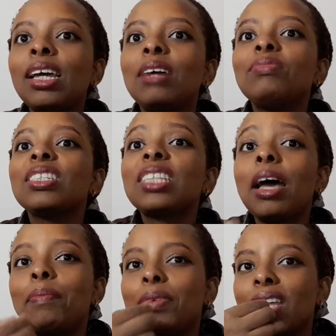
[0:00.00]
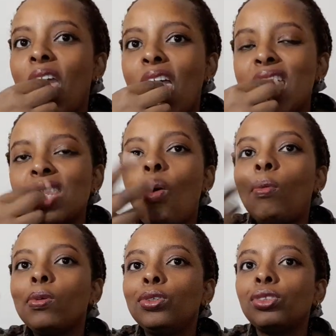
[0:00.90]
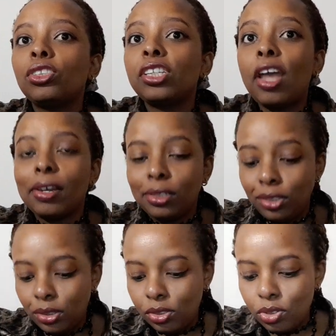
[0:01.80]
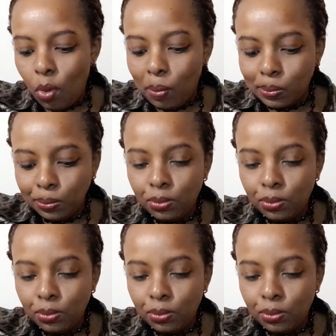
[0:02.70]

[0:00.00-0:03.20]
I'm just happy to connect, you know.